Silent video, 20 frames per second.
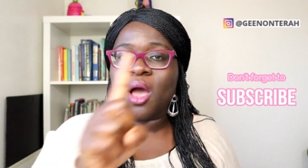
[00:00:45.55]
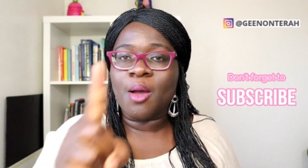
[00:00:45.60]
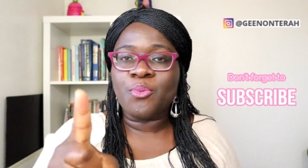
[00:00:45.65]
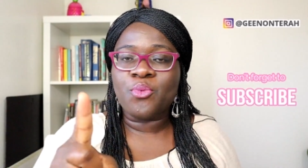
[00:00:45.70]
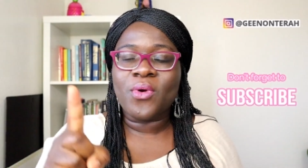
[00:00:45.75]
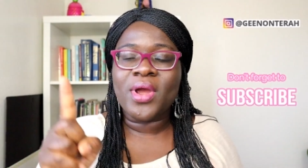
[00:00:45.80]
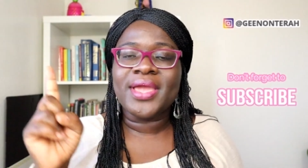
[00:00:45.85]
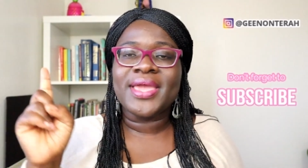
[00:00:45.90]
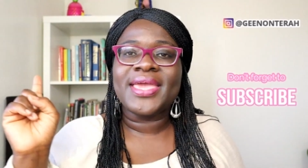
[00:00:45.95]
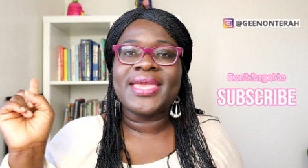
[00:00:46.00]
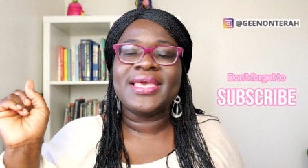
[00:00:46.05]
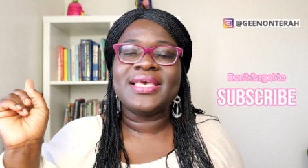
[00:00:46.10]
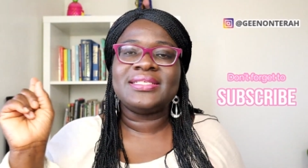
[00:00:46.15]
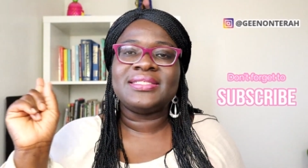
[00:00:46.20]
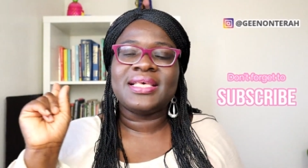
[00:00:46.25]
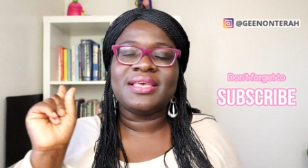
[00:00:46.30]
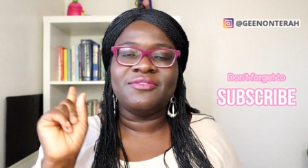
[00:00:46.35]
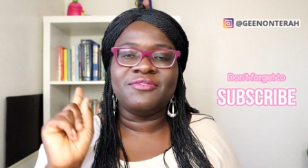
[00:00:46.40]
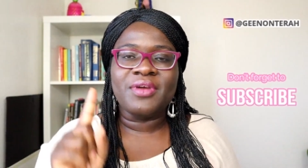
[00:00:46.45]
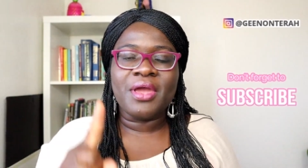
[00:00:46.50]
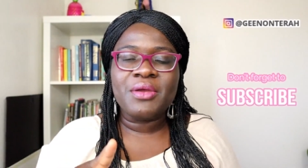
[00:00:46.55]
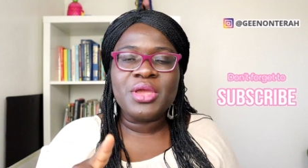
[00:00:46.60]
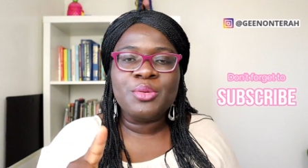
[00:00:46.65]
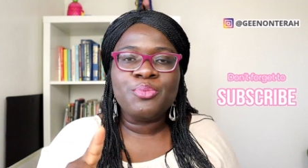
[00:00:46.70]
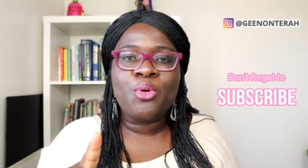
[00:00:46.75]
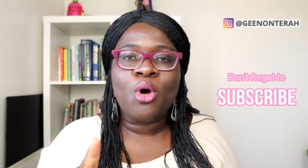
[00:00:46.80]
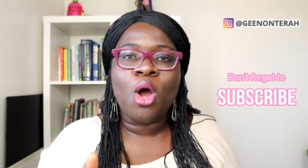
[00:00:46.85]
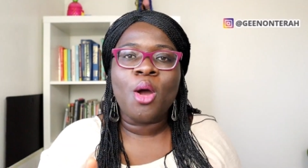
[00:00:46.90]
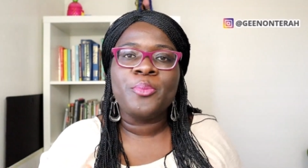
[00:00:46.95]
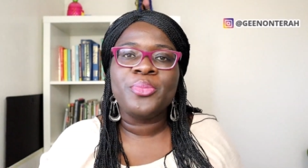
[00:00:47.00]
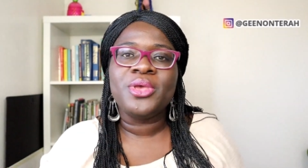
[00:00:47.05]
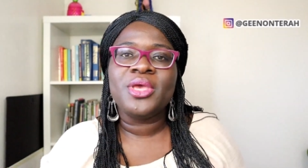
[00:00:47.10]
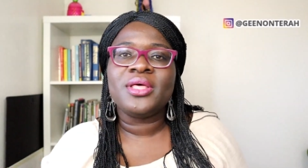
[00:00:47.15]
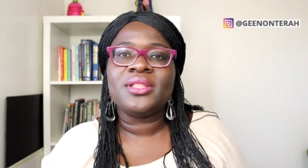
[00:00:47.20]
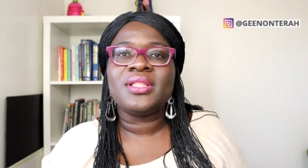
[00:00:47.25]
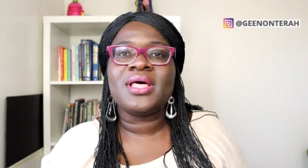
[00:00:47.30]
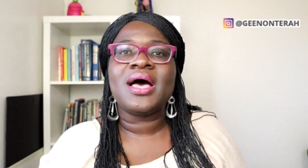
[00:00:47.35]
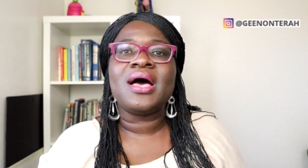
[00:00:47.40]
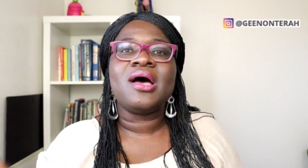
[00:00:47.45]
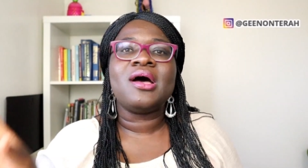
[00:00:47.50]
Upwork is a very
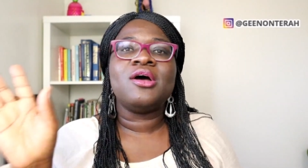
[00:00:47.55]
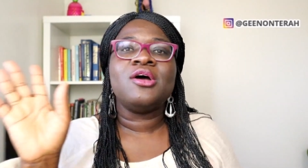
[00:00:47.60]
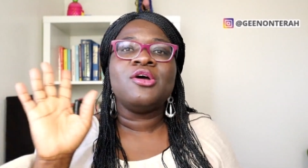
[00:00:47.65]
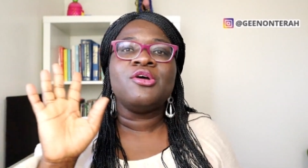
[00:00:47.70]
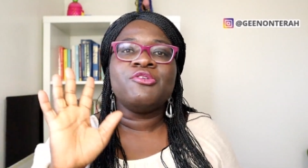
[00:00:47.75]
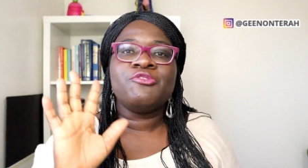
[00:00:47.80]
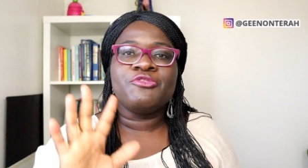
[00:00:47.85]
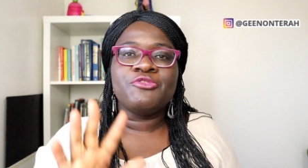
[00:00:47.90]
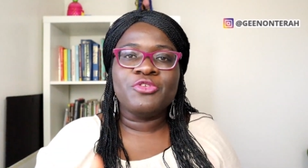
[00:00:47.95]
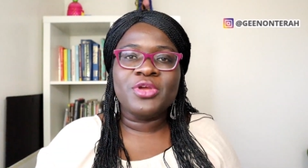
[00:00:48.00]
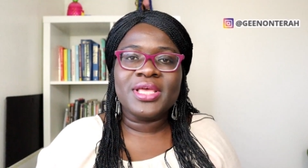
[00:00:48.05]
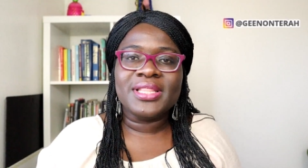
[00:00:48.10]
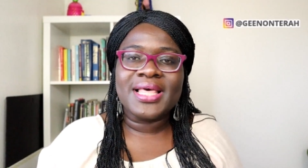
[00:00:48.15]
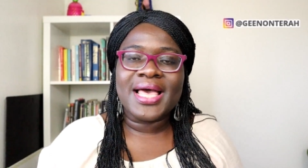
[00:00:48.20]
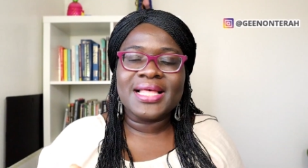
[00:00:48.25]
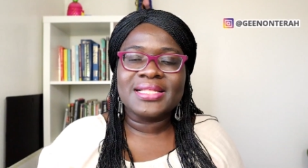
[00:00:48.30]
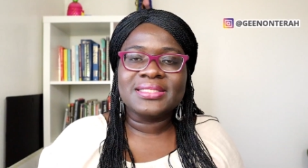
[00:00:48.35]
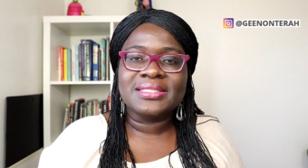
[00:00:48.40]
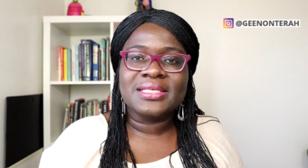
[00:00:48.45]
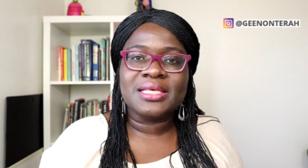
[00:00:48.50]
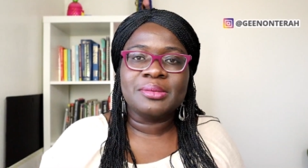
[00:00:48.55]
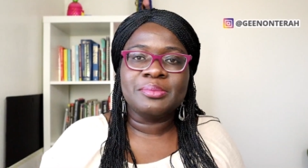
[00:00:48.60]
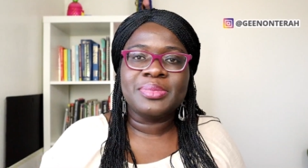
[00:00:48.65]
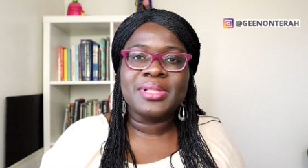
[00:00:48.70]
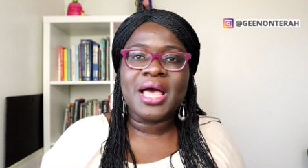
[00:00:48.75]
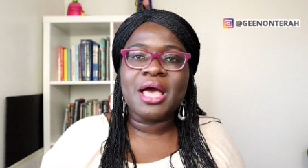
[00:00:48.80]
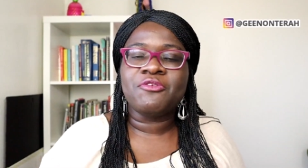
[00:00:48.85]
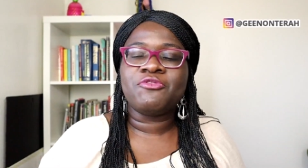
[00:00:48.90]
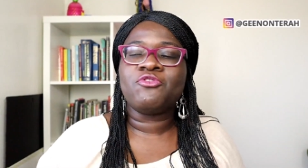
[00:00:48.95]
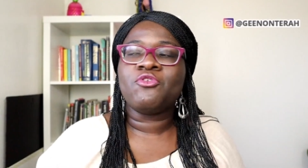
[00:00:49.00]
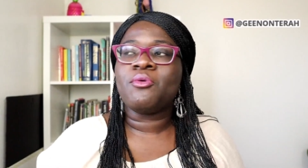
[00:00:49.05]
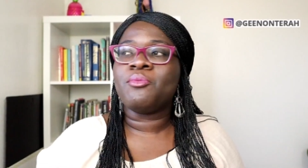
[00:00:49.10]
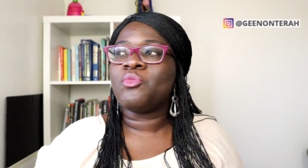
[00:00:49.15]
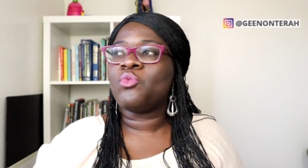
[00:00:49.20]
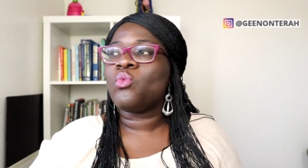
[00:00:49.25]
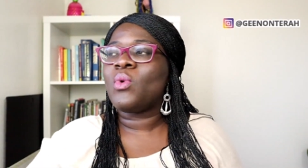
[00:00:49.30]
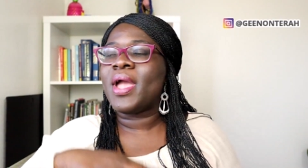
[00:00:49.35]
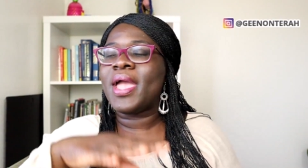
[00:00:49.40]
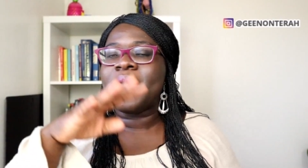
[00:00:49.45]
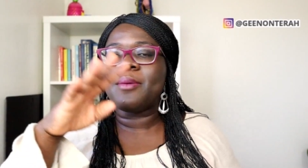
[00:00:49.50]
popular freelancing
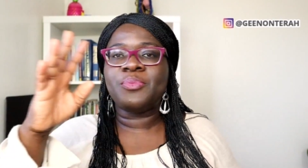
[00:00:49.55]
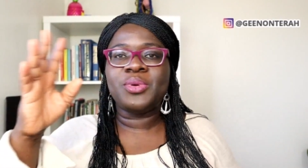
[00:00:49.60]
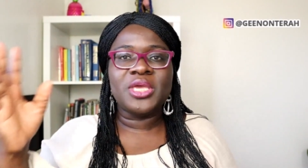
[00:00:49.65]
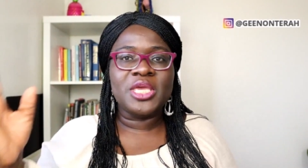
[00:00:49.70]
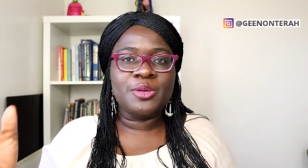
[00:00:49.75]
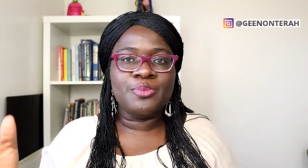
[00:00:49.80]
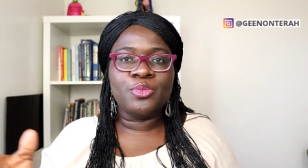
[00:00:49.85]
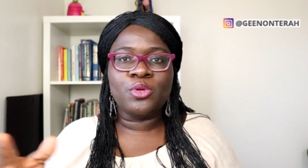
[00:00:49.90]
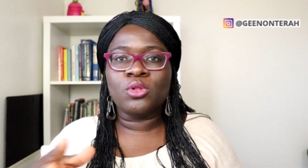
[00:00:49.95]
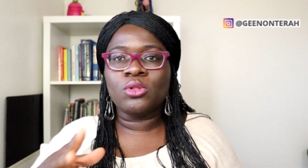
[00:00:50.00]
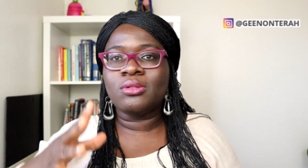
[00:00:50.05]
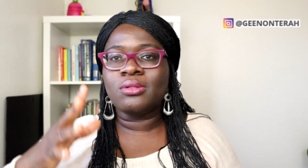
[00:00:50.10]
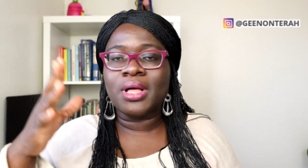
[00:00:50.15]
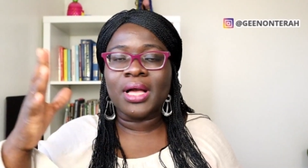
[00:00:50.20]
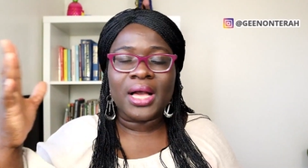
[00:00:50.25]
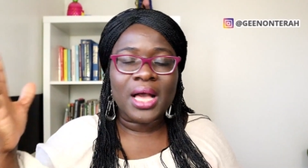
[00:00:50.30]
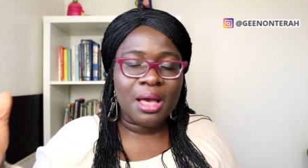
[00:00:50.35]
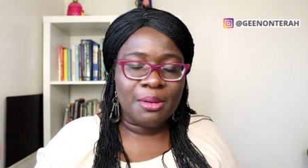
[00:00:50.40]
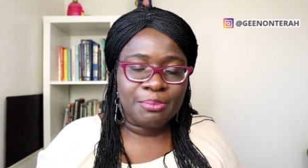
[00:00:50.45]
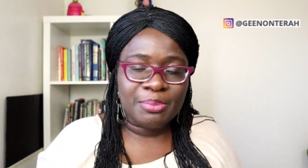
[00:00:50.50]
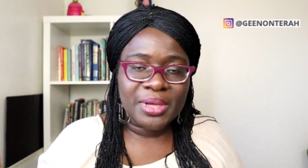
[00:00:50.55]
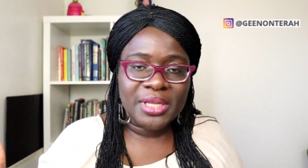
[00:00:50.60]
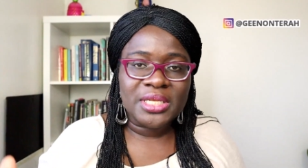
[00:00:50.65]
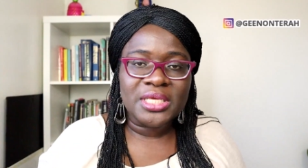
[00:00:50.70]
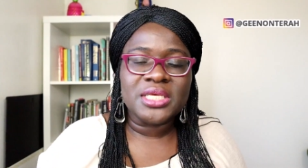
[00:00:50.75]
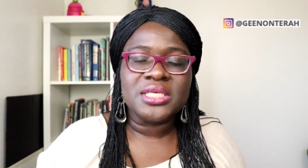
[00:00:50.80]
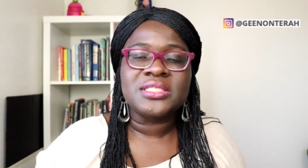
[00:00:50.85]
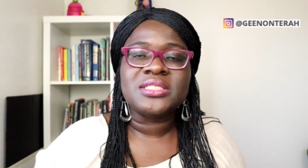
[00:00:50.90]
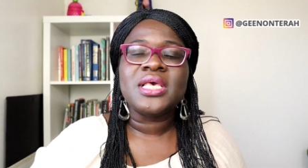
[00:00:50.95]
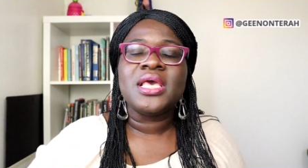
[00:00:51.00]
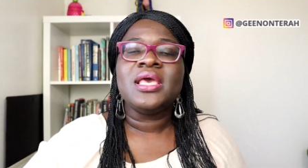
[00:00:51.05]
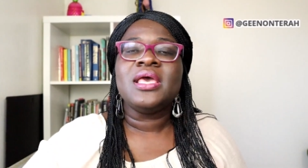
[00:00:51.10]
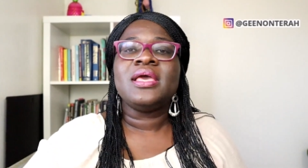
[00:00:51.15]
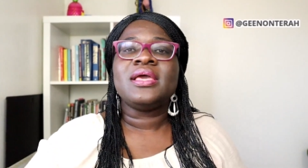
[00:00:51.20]
platform where people and companies